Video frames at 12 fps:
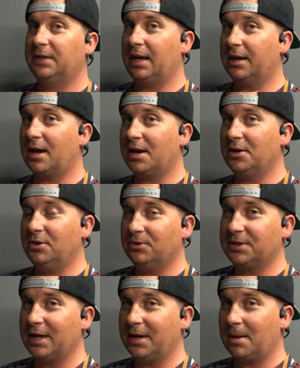And I got a new
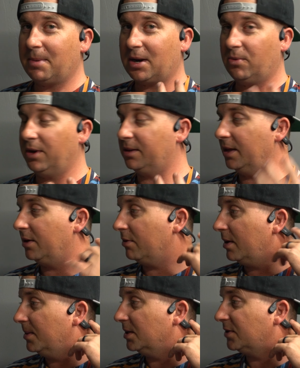set about a week later,
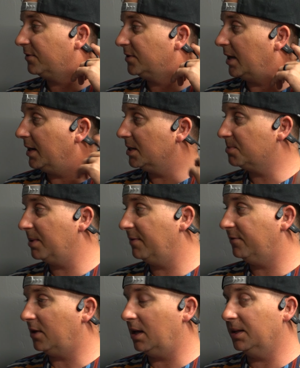and this set has been
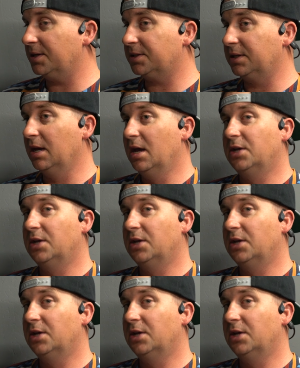flawless.